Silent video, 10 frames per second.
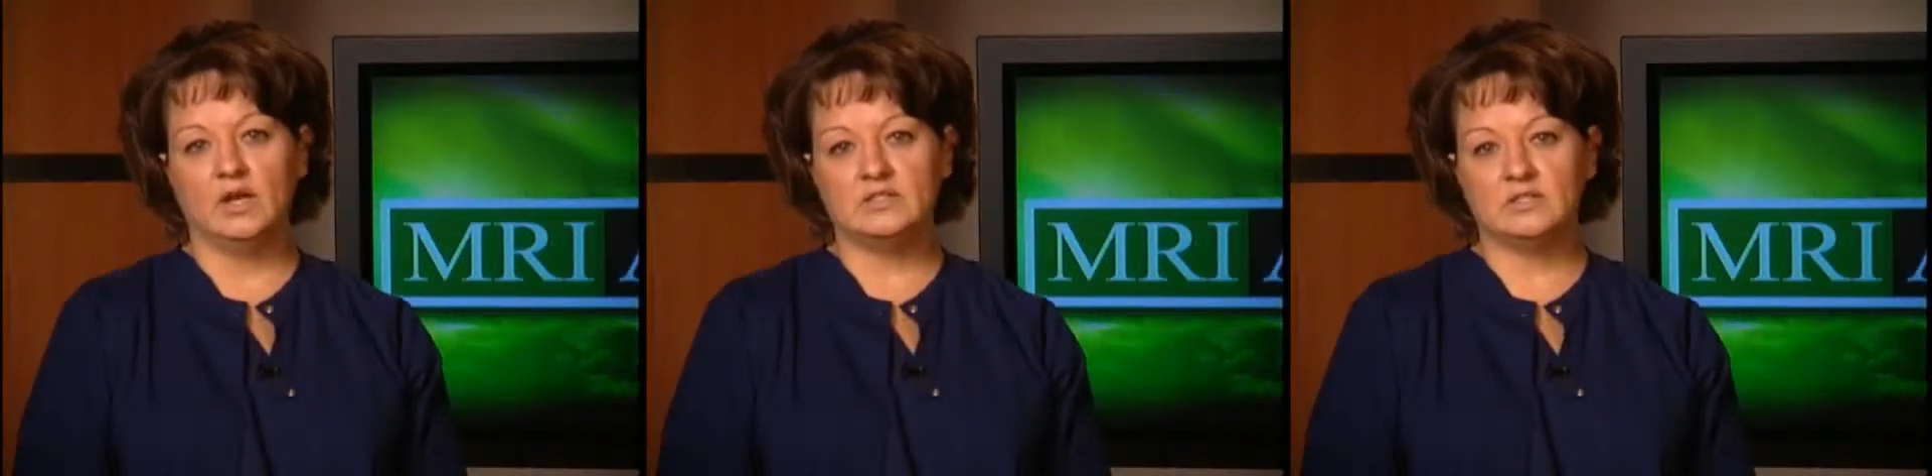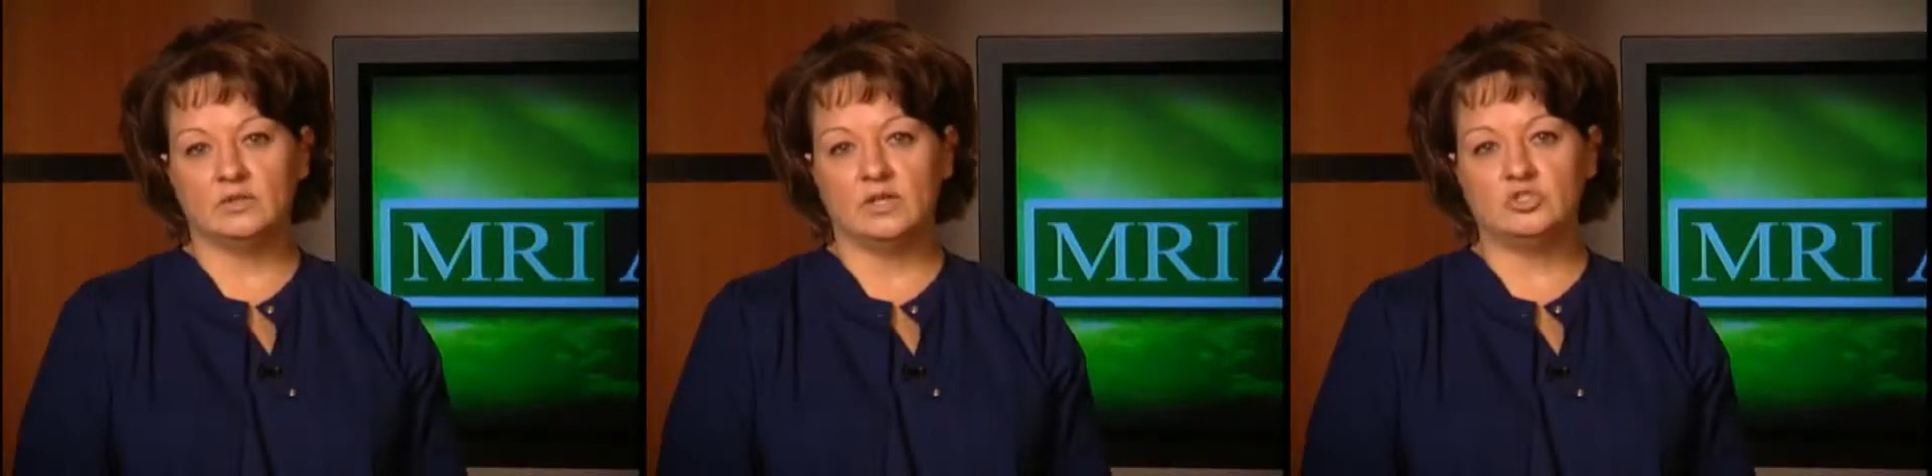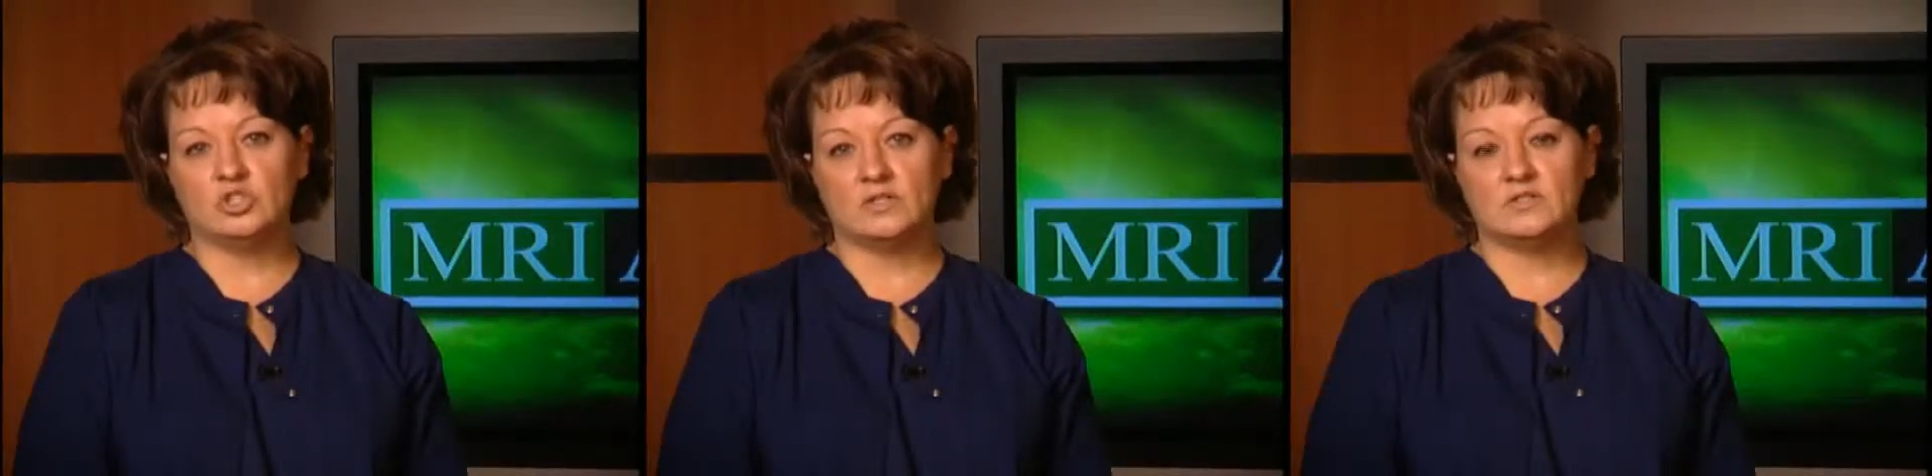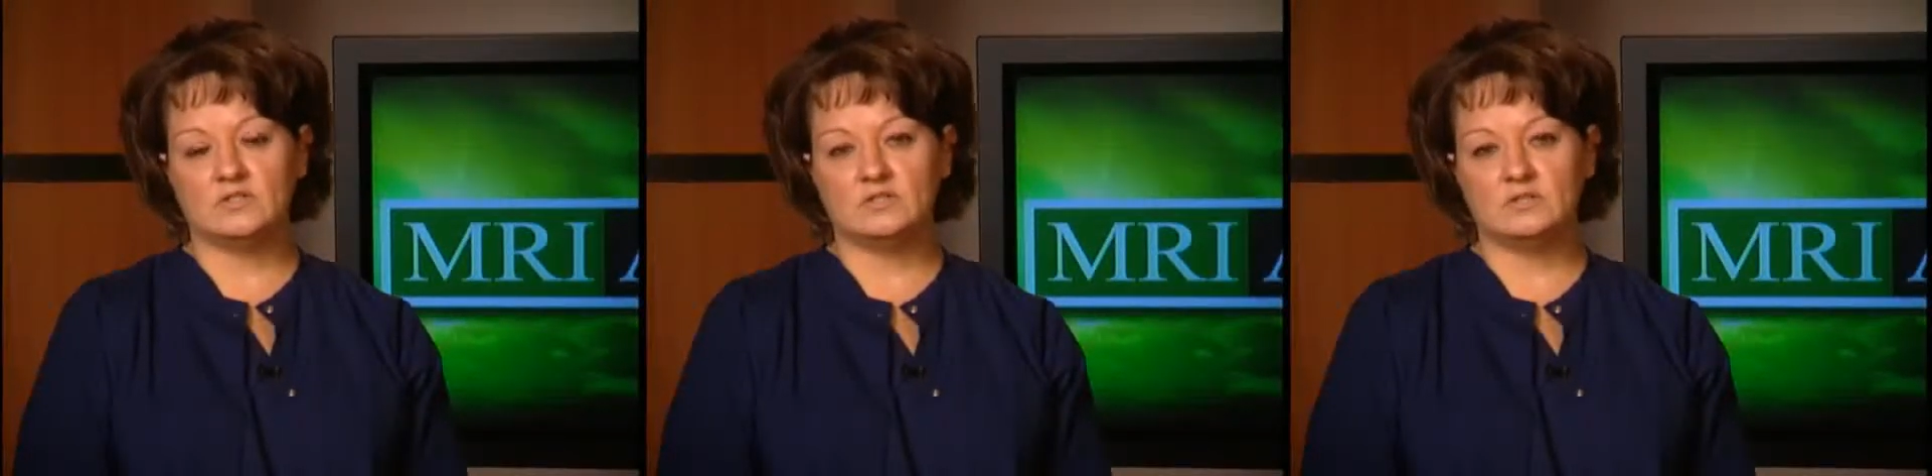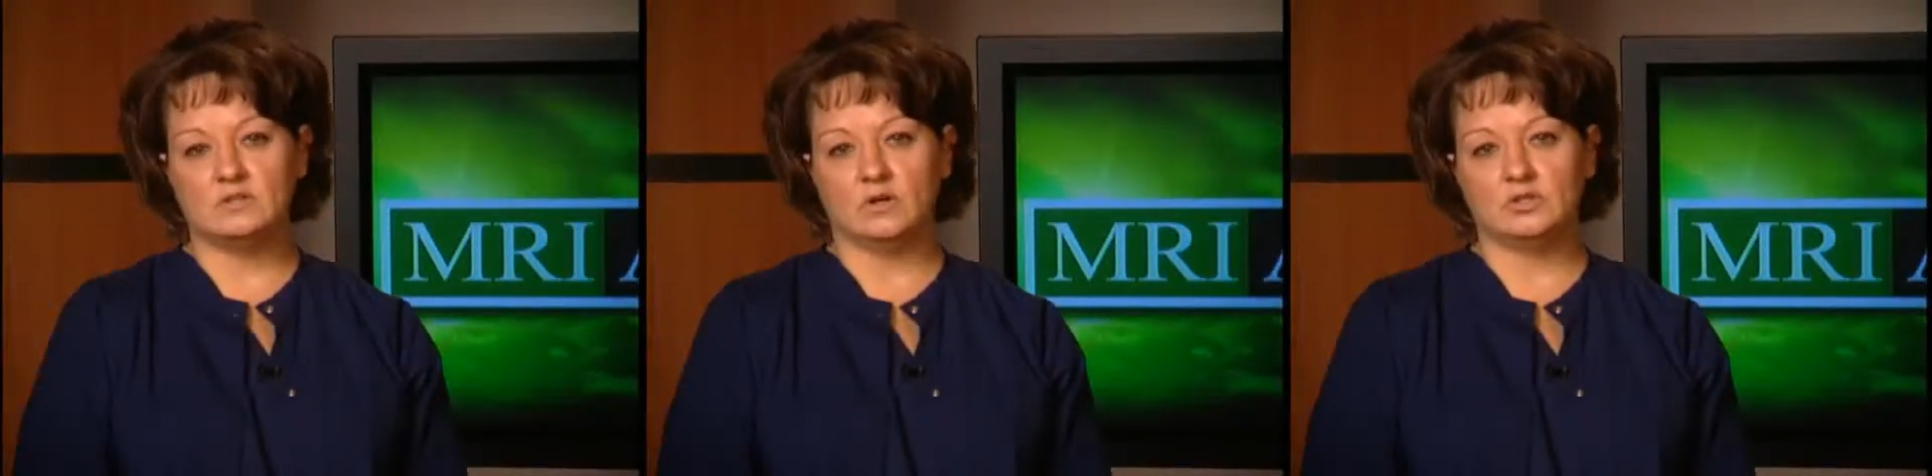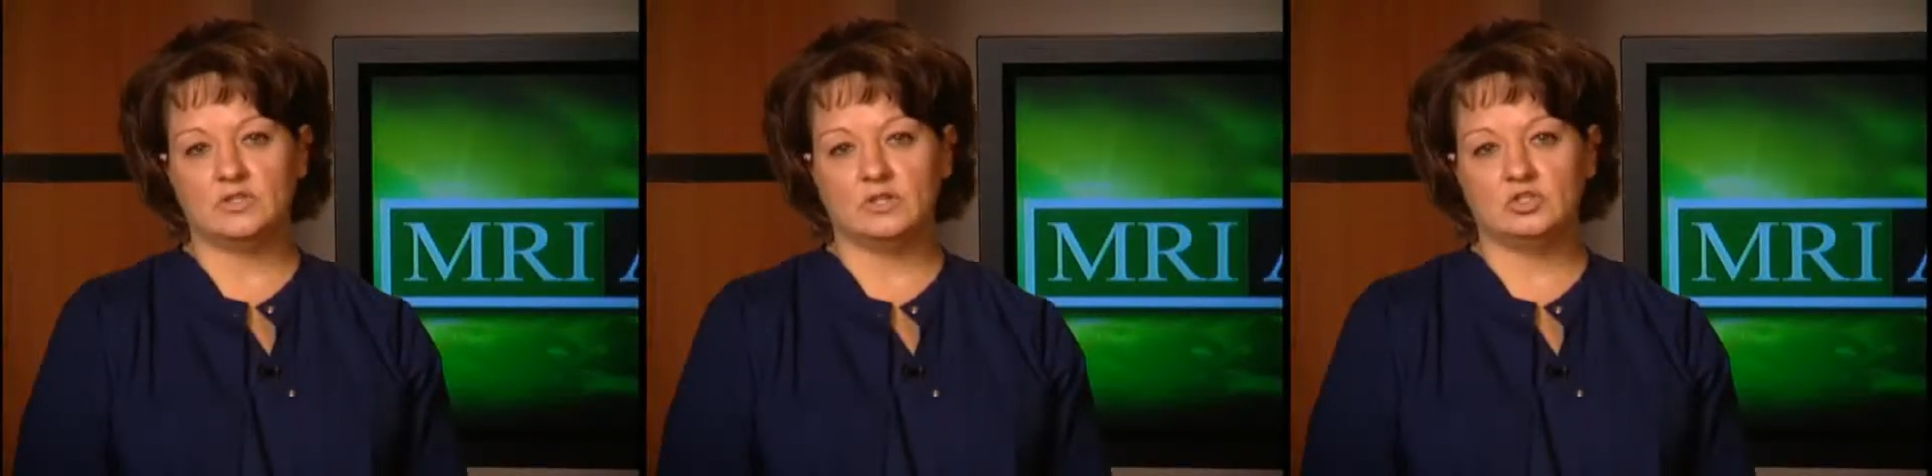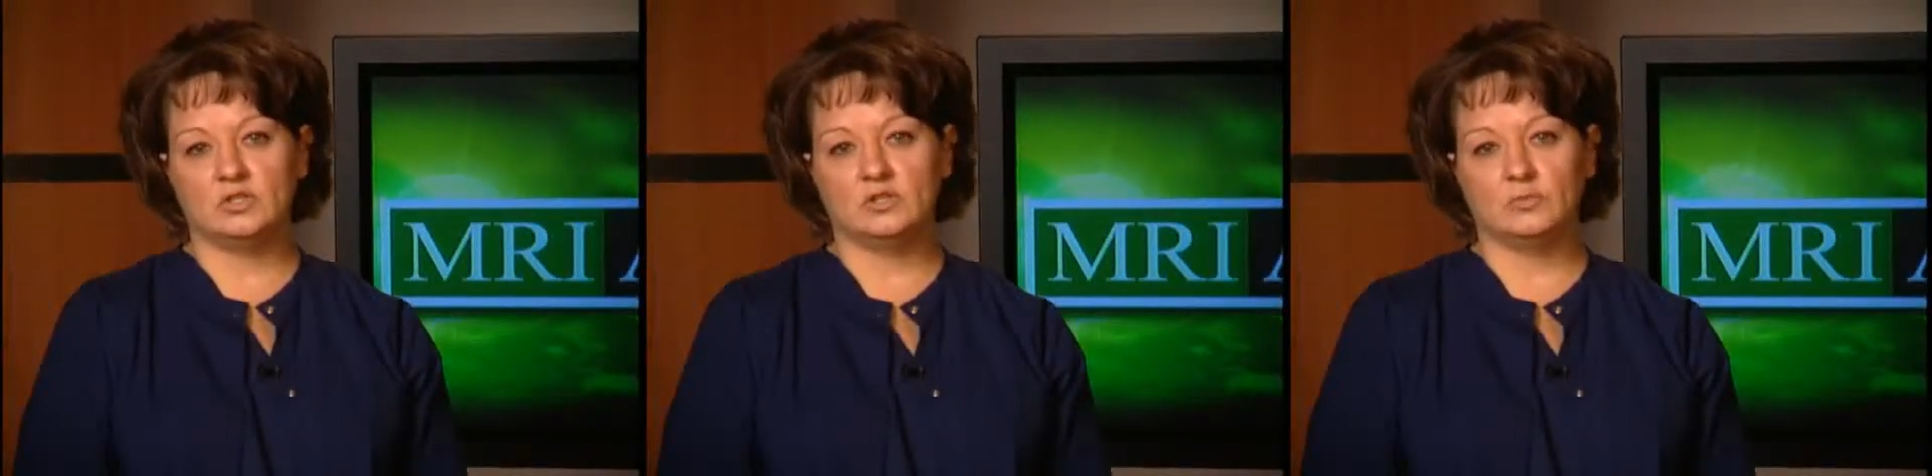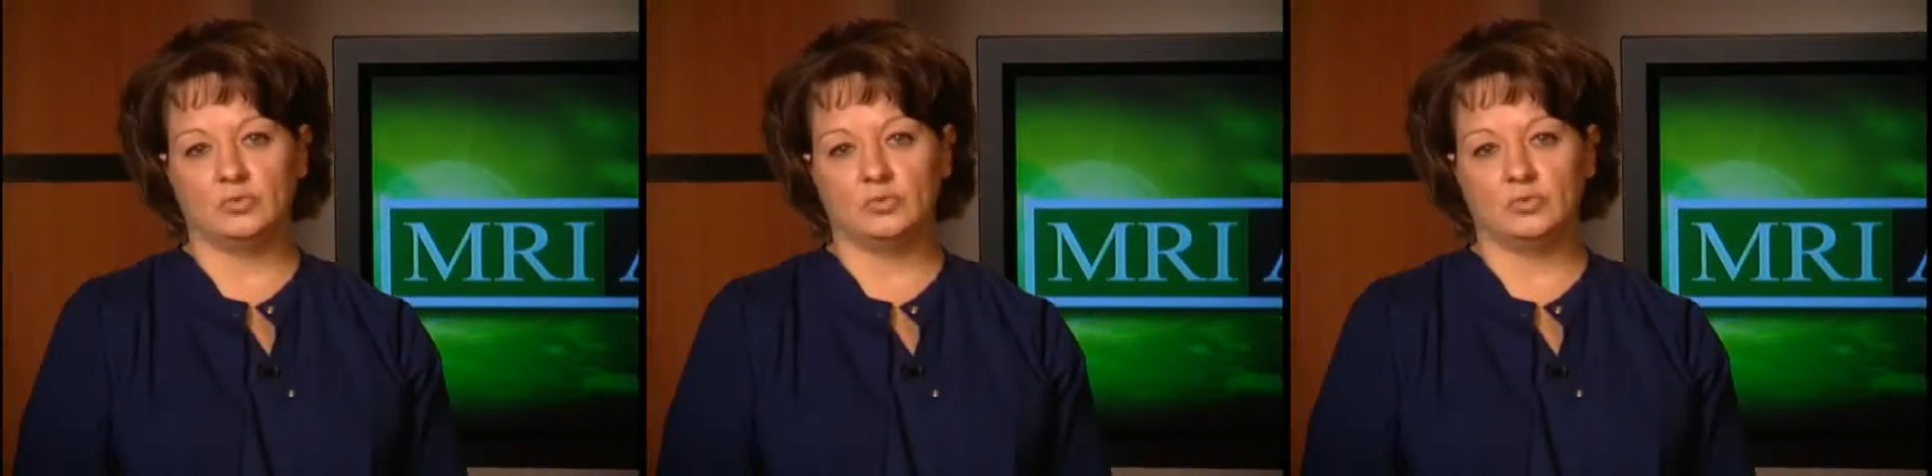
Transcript: until they just are touching the